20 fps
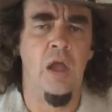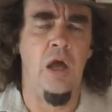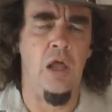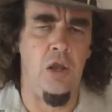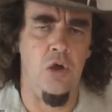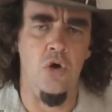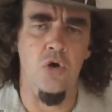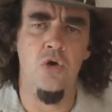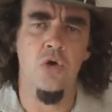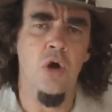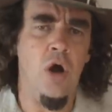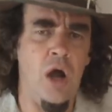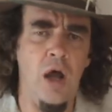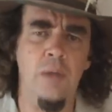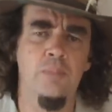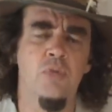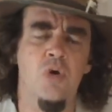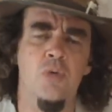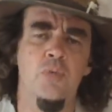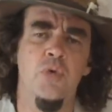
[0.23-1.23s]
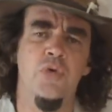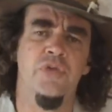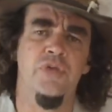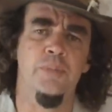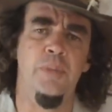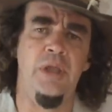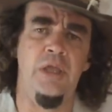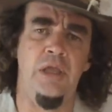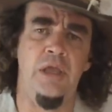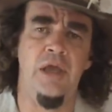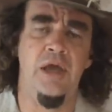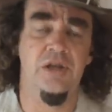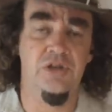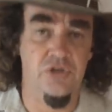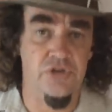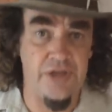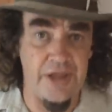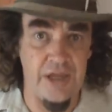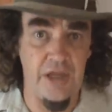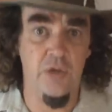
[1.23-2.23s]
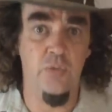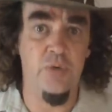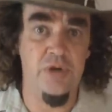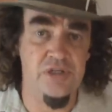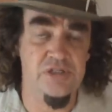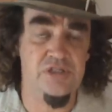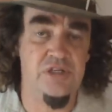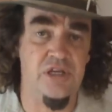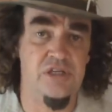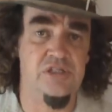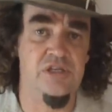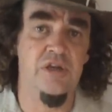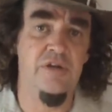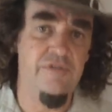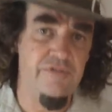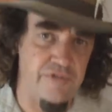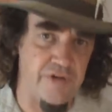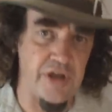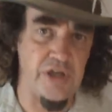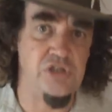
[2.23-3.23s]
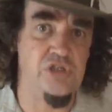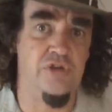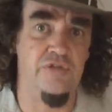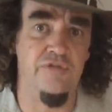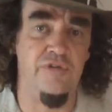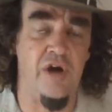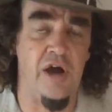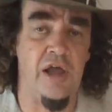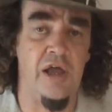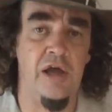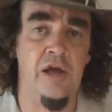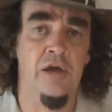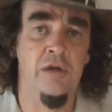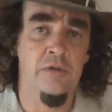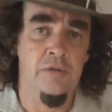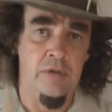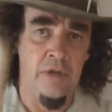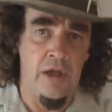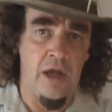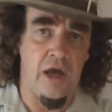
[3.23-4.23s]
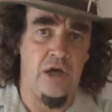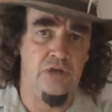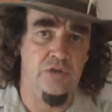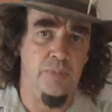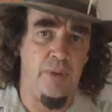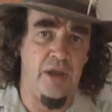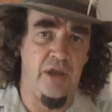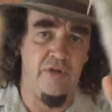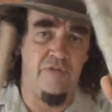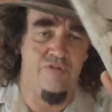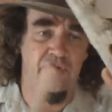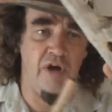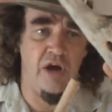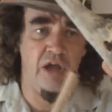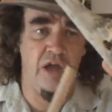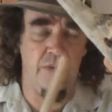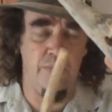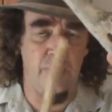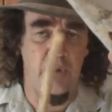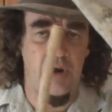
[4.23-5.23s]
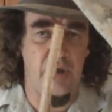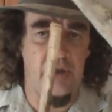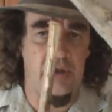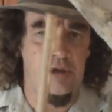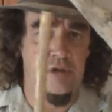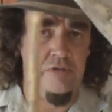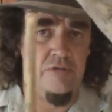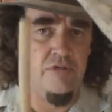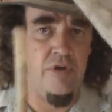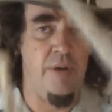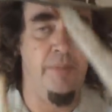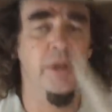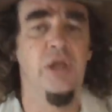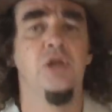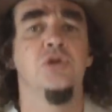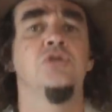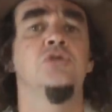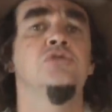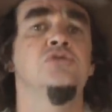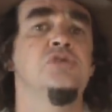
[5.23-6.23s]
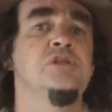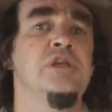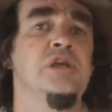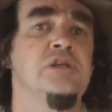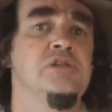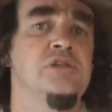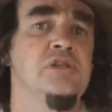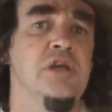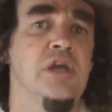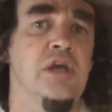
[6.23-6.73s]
Hello, I'm Rob with the B, and today we're discussing friction fire. How to make a fire by rubbing two sticks